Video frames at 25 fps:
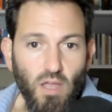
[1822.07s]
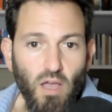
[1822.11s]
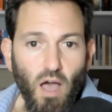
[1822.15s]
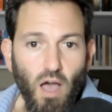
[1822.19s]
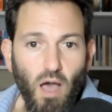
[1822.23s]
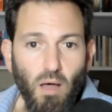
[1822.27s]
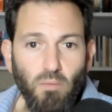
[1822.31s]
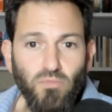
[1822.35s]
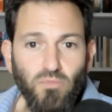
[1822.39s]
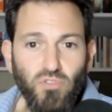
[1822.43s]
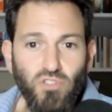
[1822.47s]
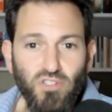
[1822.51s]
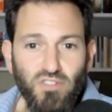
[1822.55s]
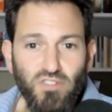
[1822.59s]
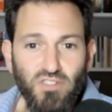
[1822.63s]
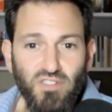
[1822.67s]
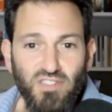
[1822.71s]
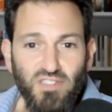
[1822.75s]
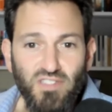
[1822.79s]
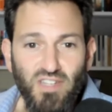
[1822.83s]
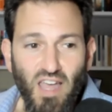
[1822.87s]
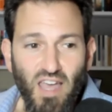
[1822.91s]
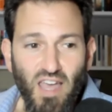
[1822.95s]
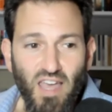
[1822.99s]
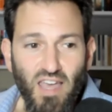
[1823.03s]
I'm just
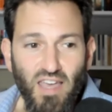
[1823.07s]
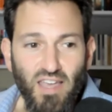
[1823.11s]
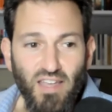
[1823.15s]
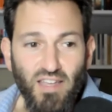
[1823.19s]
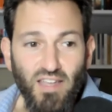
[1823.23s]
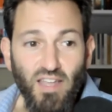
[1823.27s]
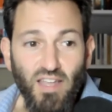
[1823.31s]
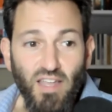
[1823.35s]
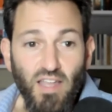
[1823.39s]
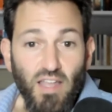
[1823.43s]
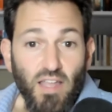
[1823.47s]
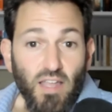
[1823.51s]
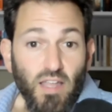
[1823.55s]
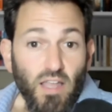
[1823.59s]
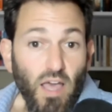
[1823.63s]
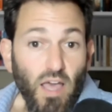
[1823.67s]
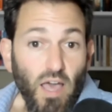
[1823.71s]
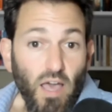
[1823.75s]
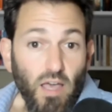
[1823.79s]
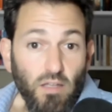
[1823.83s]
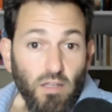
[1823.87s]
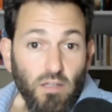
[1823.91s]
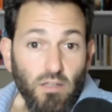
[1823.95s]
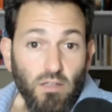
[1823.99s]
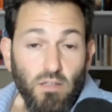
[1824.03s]
saying,
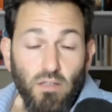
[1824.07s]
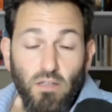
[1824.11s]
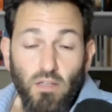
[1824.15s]
hey,